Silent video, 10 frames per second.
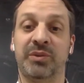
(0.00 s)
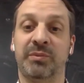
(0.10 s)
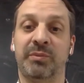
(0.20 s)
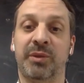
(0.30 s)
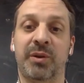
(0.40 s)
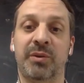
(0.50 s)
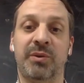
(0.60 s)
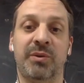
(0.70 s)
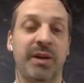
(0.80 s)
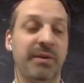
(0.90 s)

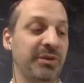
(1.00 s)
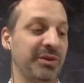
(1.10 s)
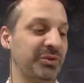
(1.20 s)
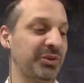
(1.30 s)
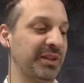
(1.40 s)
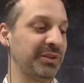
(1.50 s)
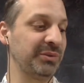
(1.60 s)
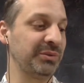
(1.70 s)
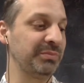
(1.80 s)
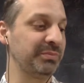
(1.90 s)
Tomorrow I will try
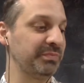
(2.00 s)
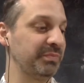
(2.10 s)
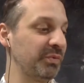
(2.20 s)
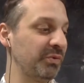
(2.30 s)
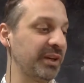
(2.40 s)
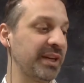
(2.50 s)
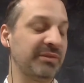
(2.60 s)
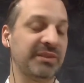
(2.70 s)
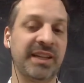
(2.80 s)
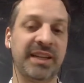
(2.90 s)
to work
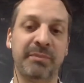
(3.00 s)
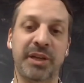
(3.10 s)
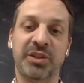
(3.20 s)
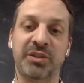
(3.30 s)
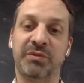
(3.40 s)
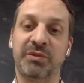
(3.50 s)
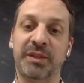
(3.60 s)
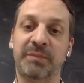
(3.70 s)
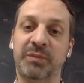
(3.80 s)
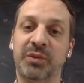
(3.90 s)
out the animation for him,